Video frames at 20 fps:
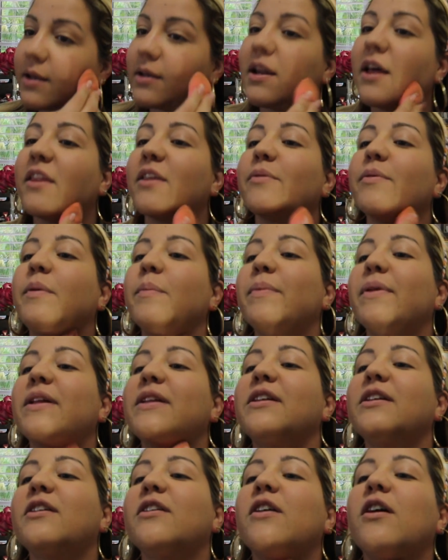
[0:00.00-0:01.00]
Now that we
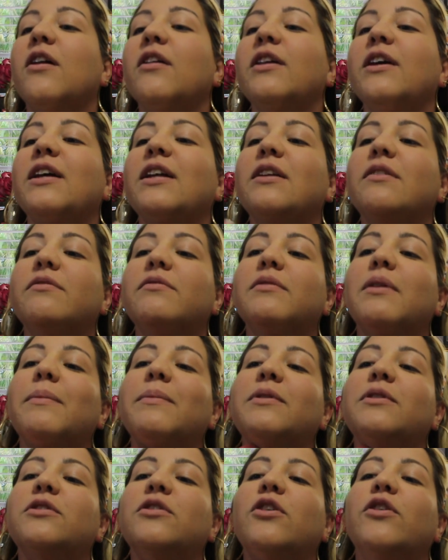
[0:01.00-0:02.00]
blended it all in,
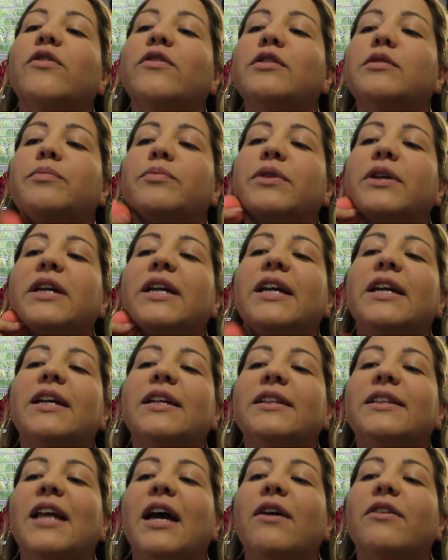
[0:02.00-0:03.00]
remember to always bring
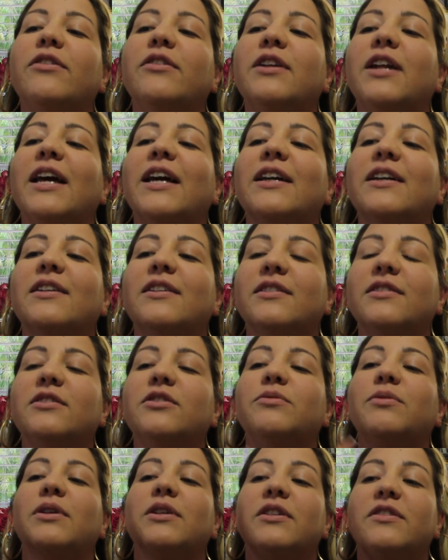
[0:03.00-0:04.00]
it down your neck because
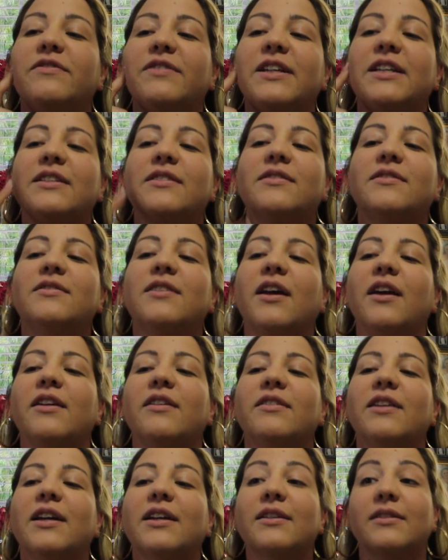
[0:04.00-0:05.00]
you want your face and
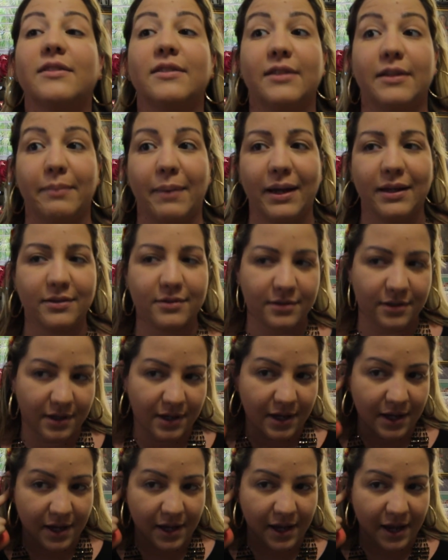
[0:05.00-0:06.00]
your neck to match.
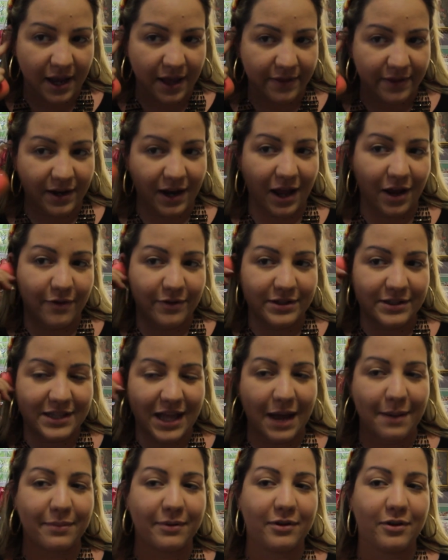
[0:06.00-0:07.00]
And then I always
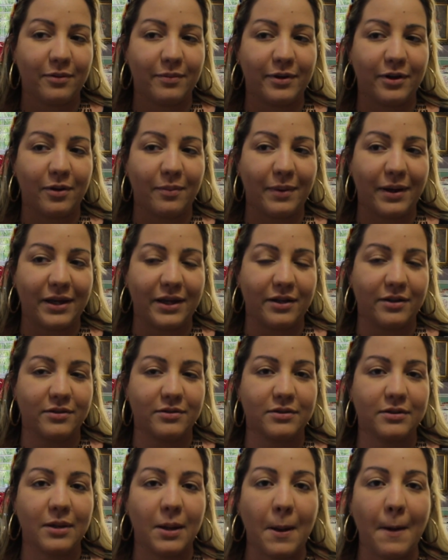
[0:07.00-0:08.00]
dab a little bit on my
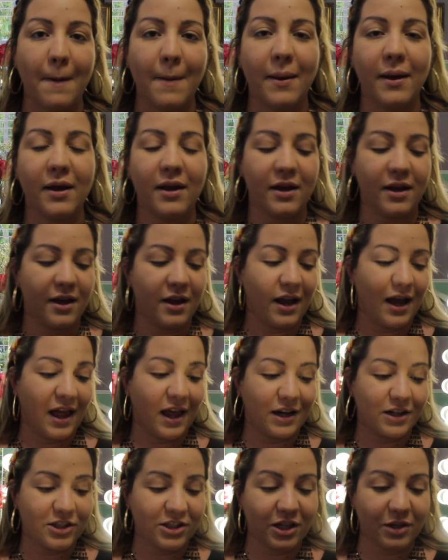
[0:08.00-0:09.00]
ears.
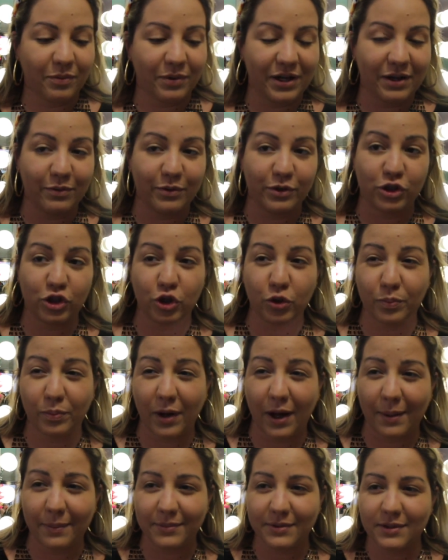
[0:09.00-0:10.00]
I actually went in with two
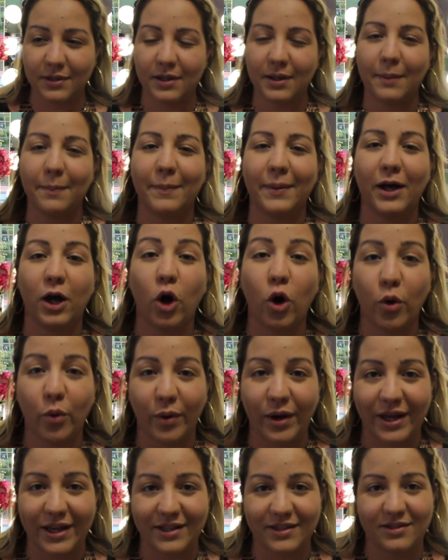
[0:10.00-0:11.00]
pumps, but
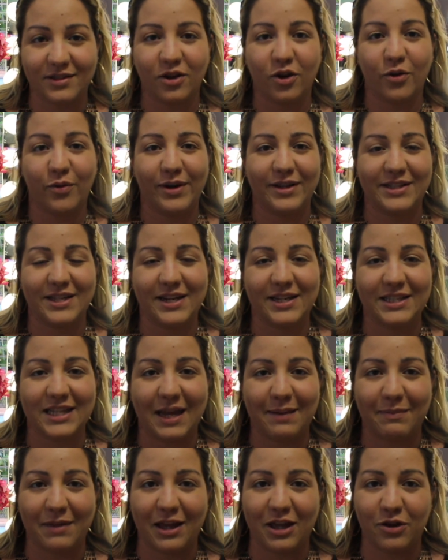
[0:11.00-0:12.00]
always,
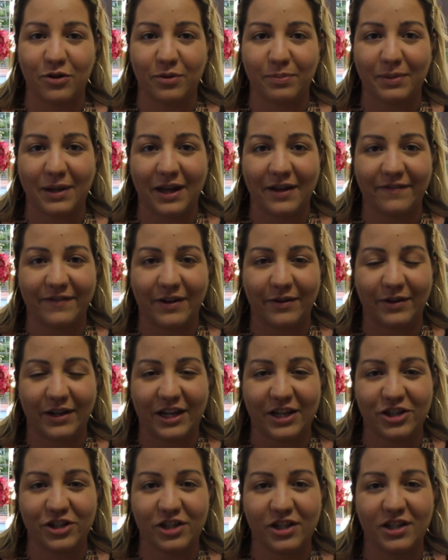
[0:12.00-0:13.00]
anytime that you apply
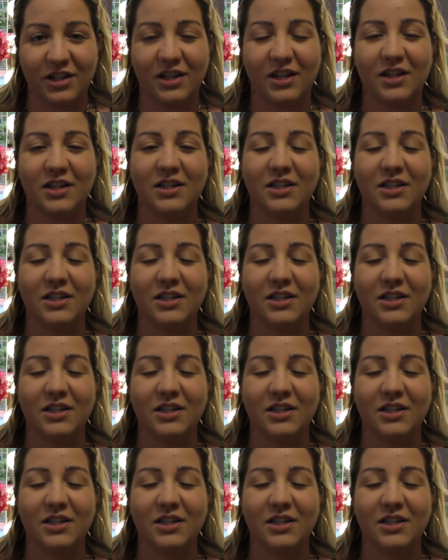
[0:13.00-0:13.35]
foundation,